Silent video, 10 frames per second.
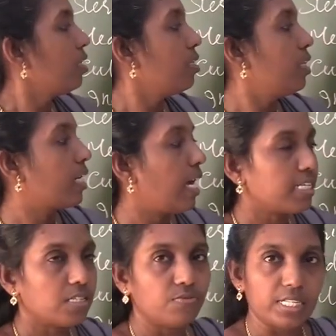The
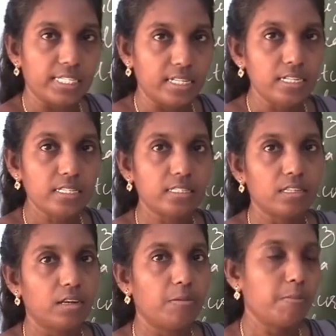glass vessels
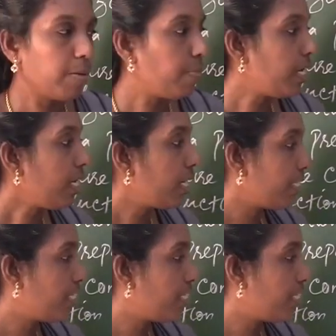may be a